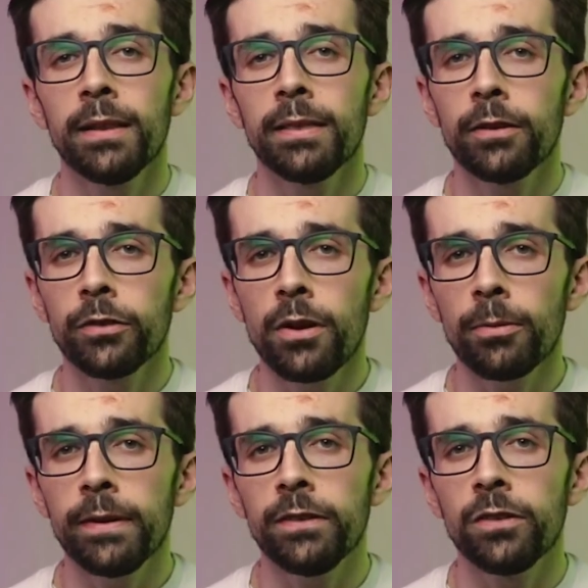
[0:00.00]
there's no
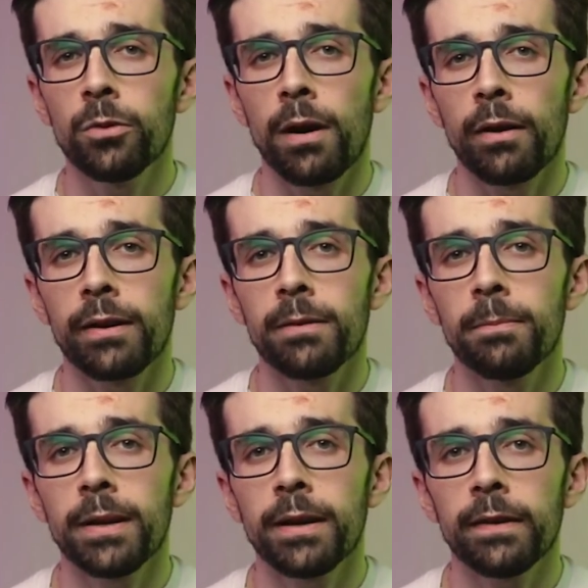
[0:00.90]
reason to worry
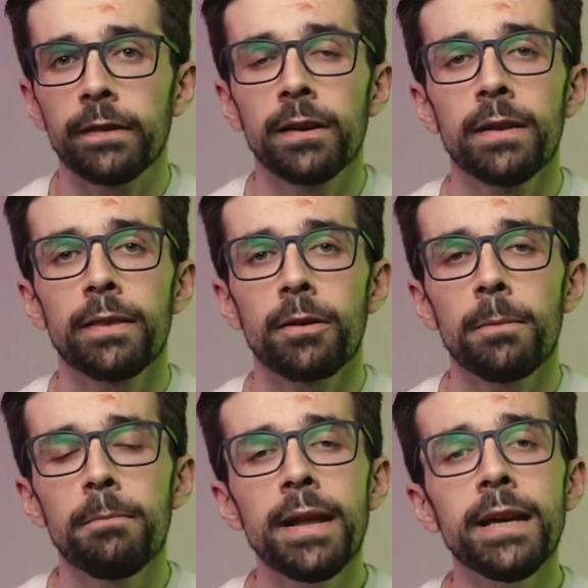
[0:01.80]
because there are
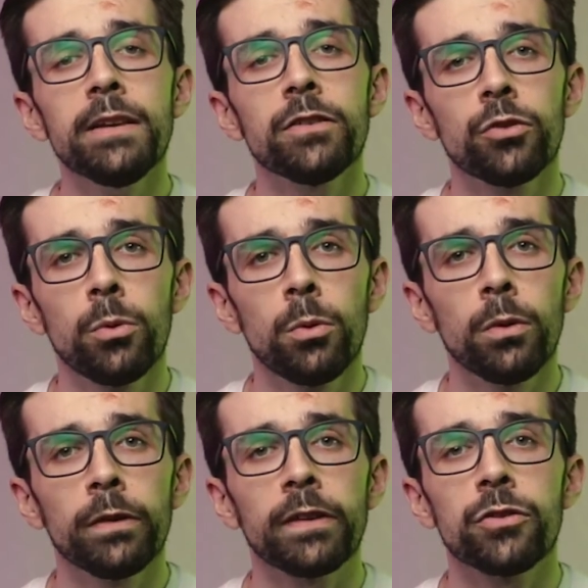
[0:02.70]
many
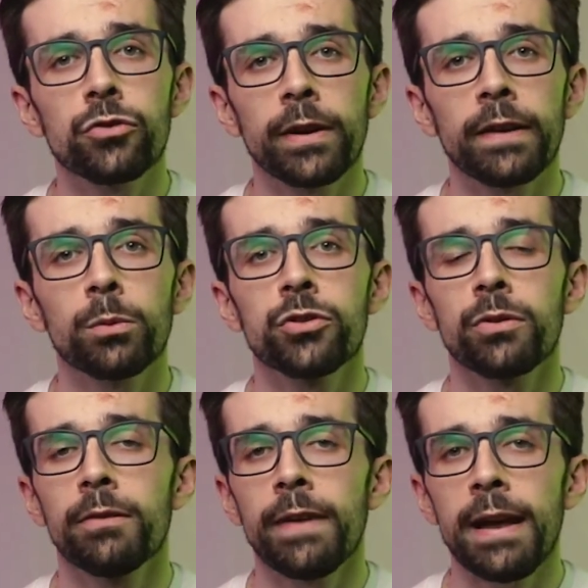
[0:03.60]
tools and tricks which
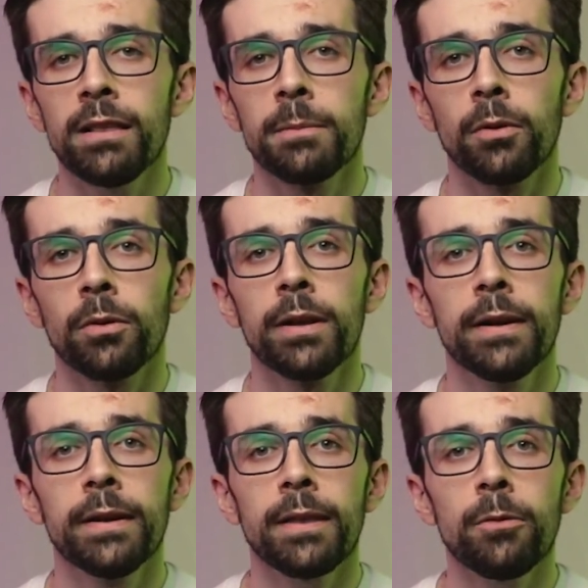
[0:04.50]
are available
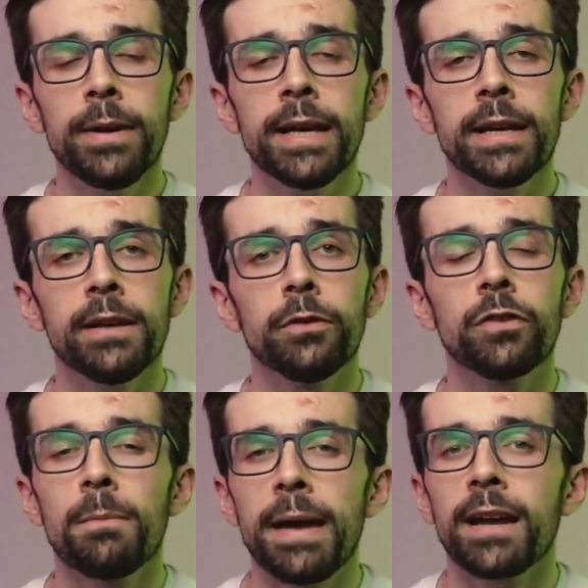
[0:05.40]
that we can use
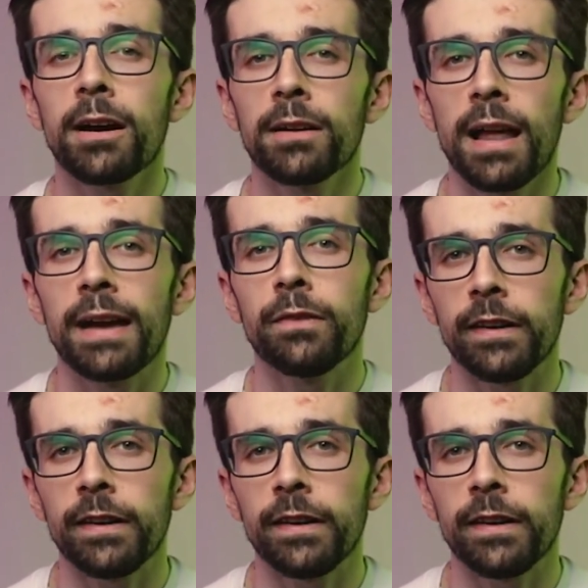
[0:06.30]
to make our lives